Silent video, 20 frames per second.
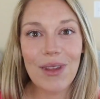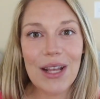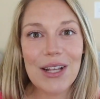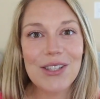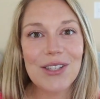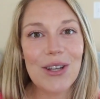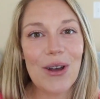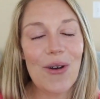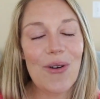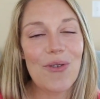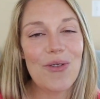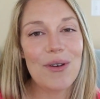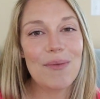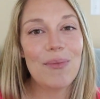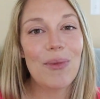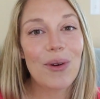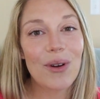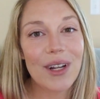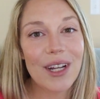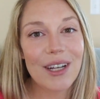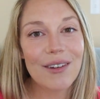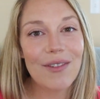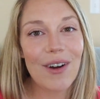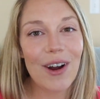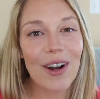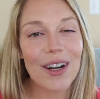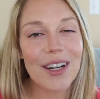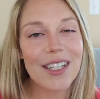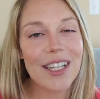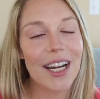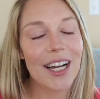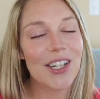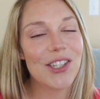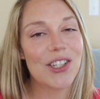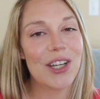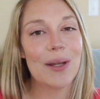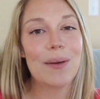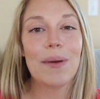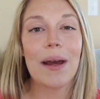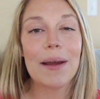So the morning of our
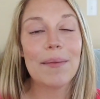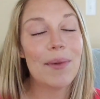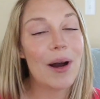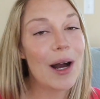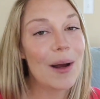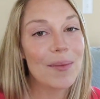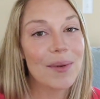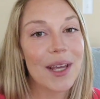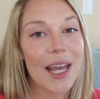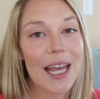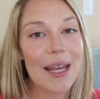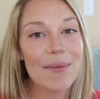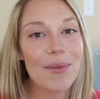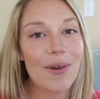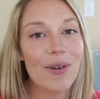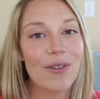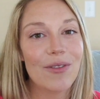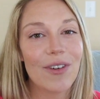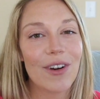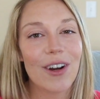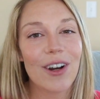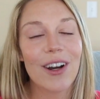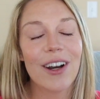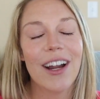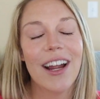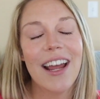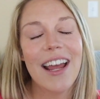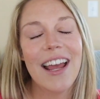induction, my mom came over